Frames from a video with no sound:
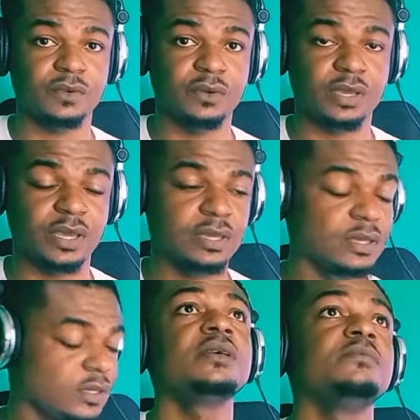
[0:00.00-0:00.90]
Okay.
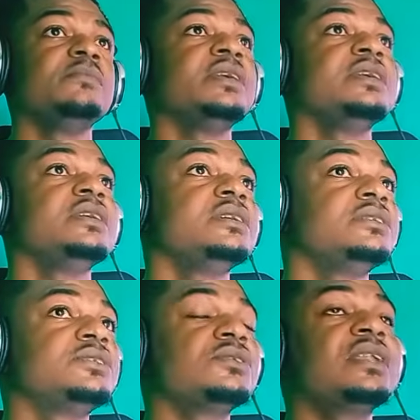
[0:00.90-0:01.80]
Mi
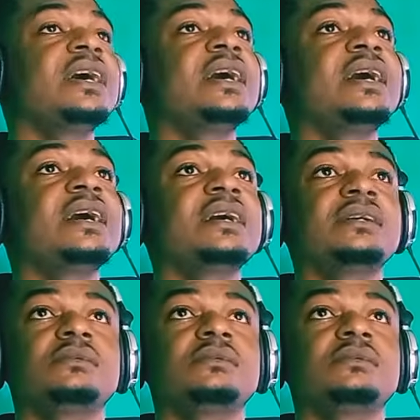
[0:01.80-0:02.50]
so la